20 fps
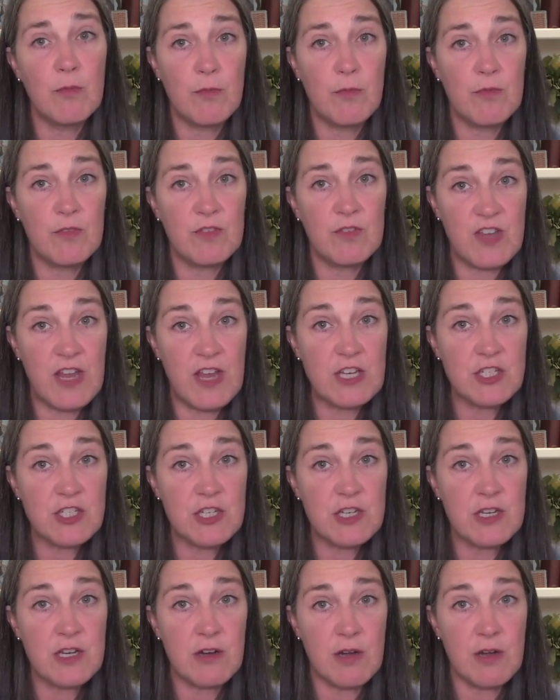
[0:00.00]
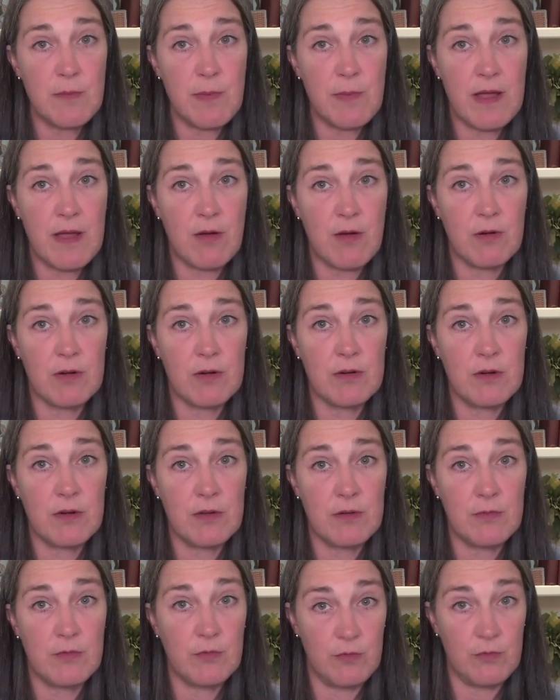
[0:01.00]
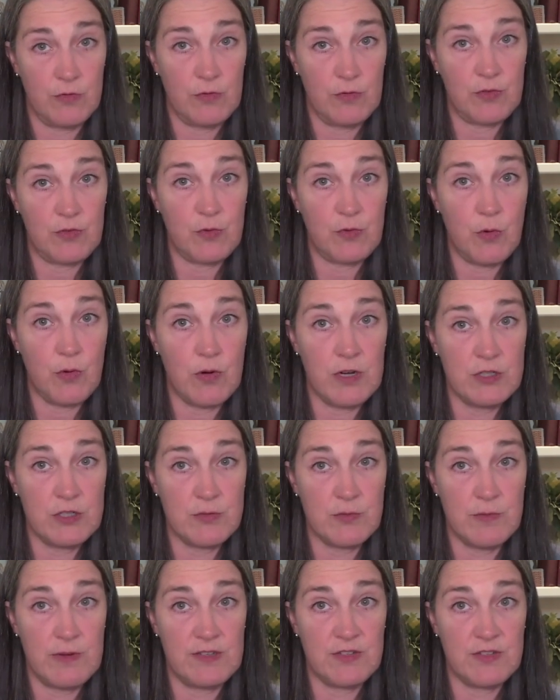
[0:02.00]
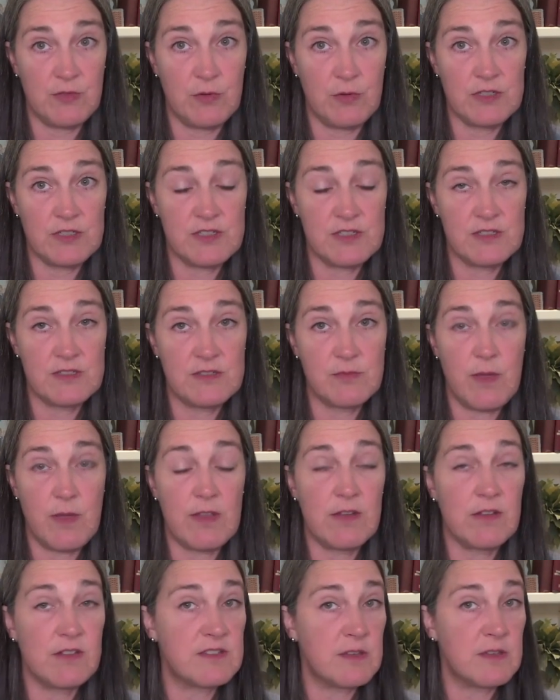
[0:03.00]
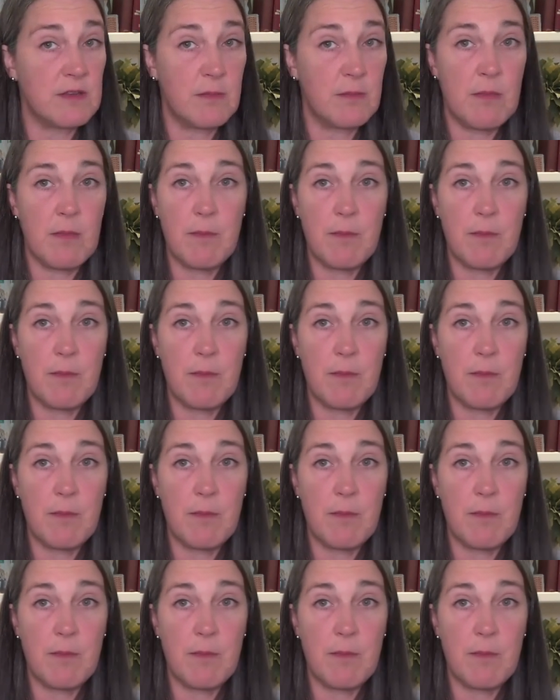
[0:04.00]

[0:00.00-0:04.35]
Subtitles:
stationary power storage resources, whether it's a